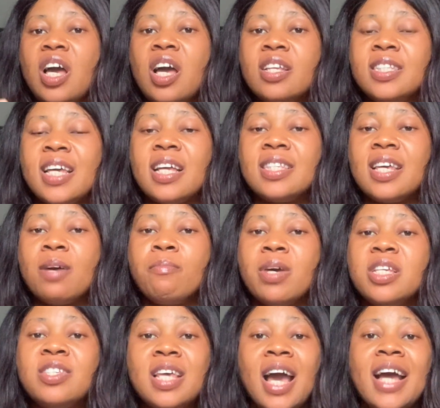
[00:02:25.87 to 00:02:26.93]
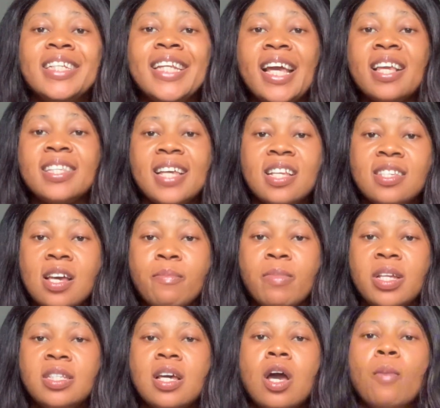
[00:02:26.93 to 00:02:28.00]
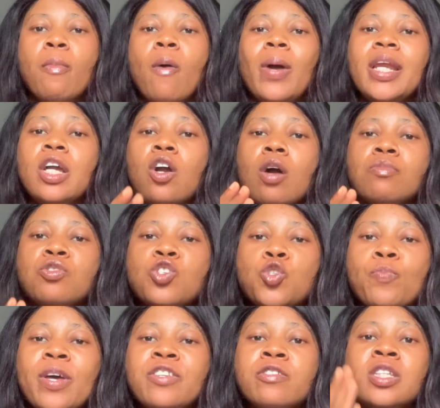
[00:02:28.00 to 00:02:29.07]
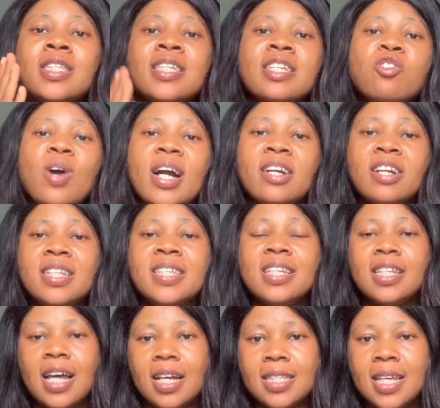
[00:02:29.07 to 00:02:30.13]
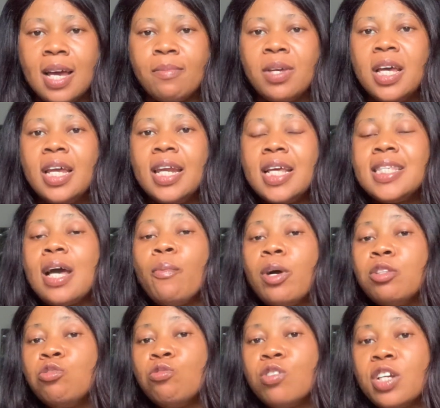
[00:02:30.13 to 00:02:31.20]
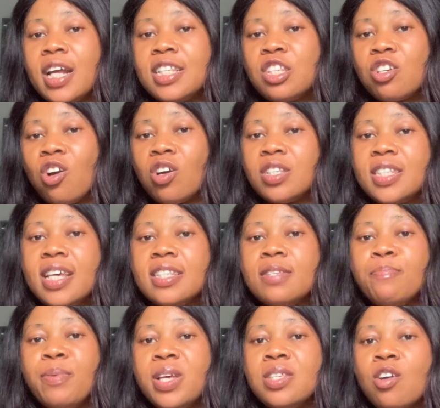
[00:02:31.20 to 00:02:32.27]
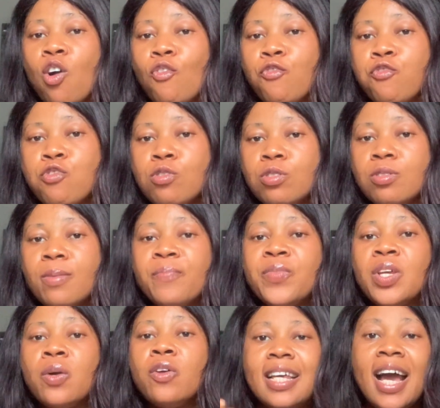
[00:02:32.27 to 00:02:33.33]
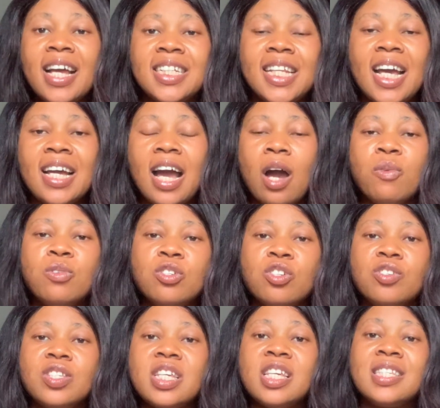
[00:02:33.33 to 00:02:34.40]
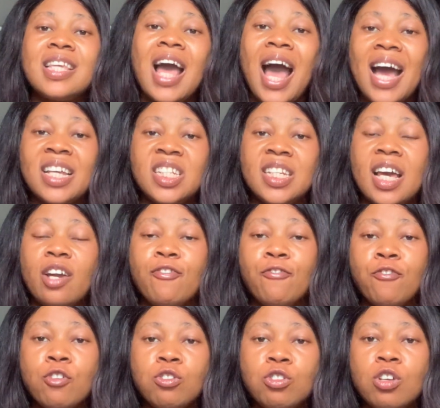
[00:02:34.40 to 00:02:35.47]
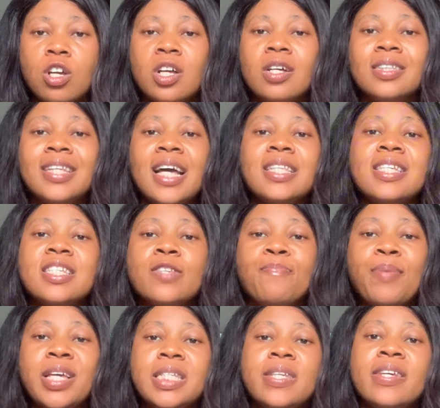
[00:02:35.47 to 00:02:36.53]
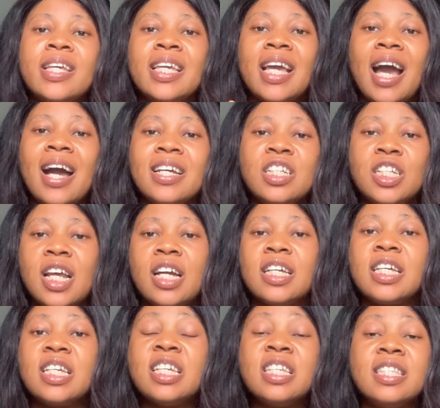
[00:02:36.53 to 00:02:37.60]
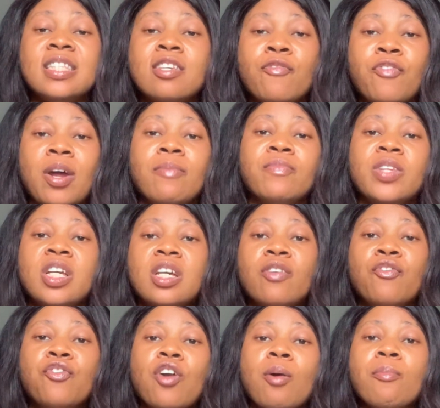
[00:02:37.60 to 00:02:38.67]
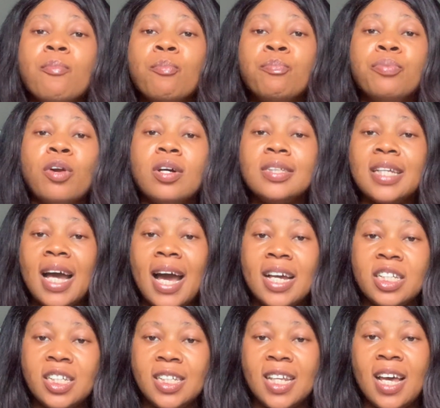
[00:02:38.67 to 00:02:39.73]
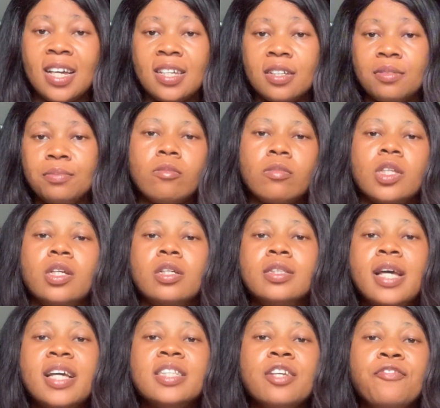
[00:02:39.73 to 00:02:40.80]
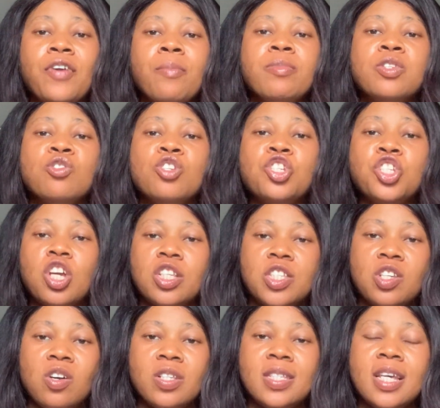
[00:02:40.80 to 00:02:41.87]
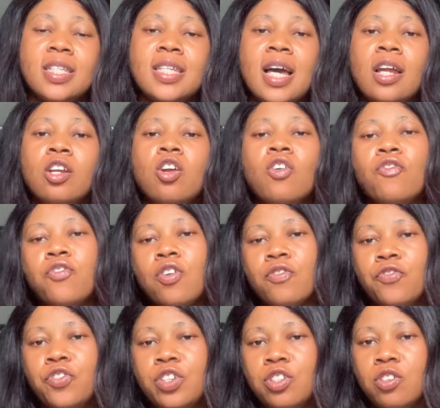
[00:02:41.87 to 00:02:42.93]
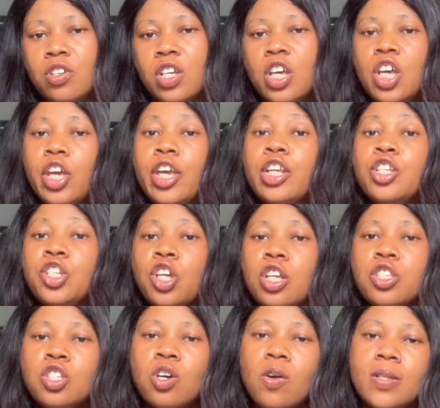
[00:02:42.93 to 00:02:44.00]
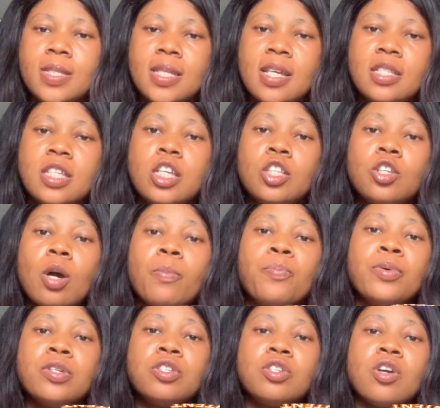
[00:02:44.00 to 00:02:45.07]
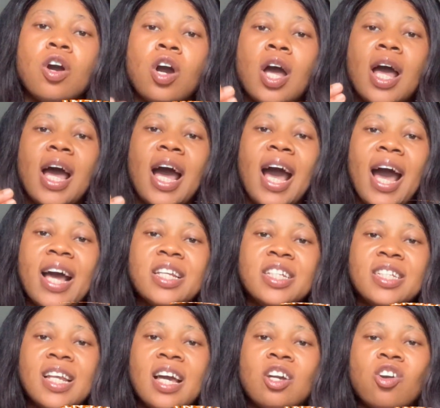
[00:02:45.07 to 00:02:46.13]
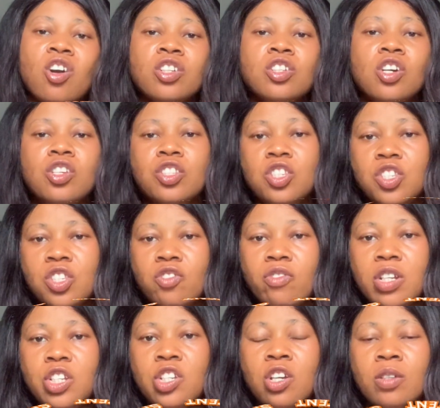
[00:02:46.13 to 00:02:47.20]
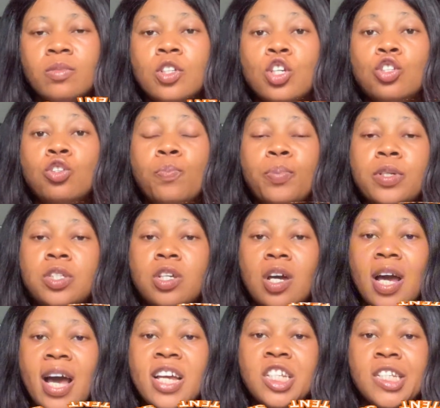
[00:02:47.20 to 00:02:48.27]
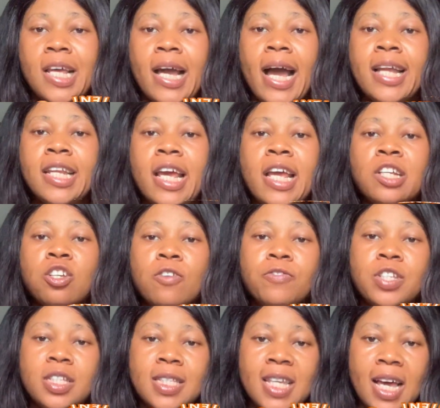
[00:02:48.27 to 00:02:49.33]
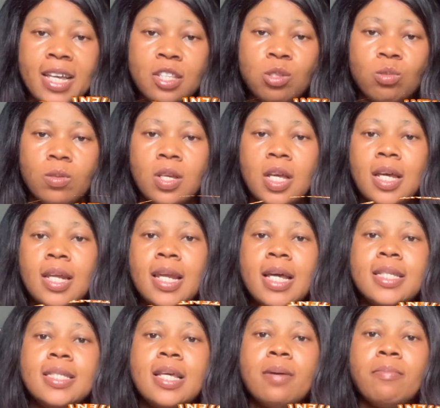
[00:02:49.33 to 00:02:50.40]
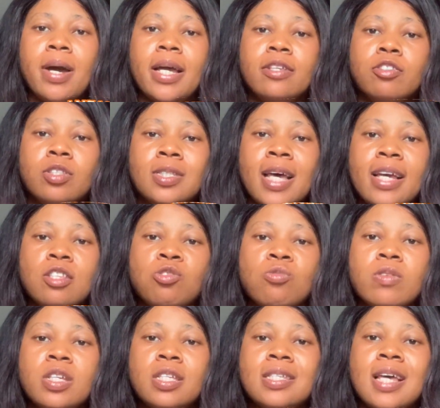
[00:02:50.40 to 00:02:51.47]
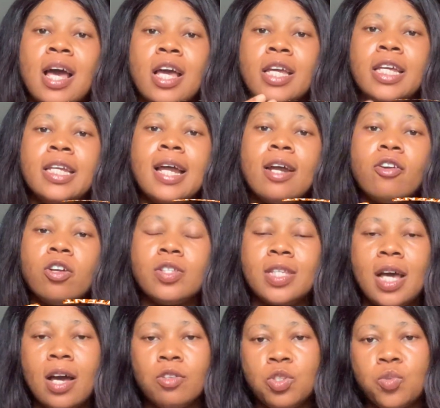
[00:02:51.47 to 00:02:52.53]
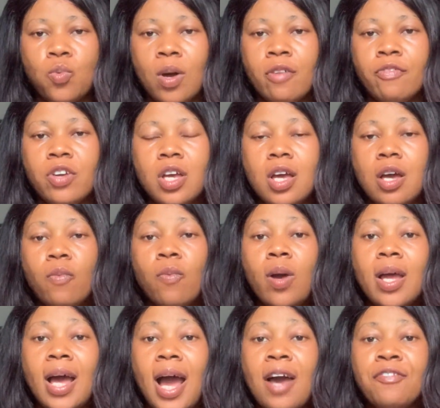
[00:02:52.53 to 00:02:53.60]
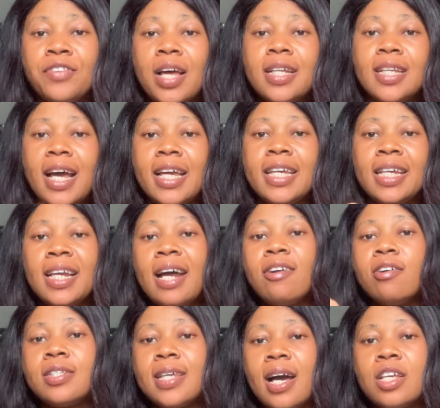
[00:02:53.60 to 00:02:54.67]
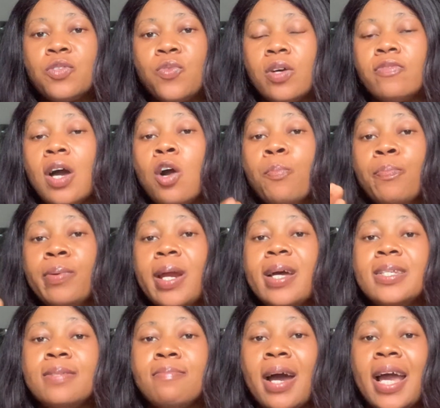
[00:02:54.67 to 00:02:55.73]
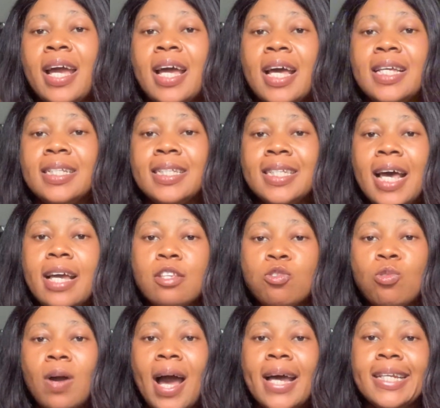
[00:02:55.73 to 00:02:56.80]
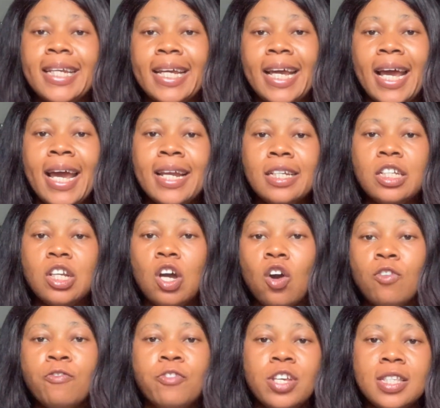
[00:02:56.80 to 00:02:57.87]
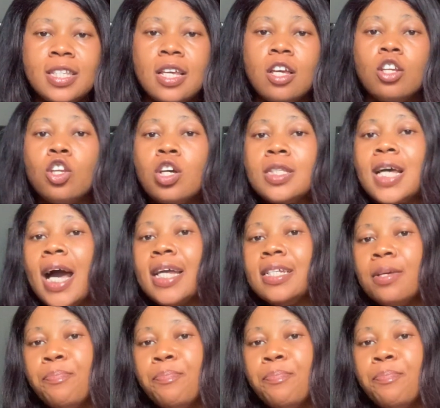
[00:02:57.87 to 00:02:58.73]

entertainment, you say hashtag entertainment. But when it comes to specific thing you are creating that time, let's say I want to create content based on food, the hashtag I will use is hashtag food. That is specific hashtag. It's different from broad hashtag. There are difference between short content and long form video. In short content, you don't put your hashtag on your description. You put your hashtag at the end of the title. Let's say my title is Hilarious Housewife. After that Hilarious Housewife, I'll place my title at the end of it, not at the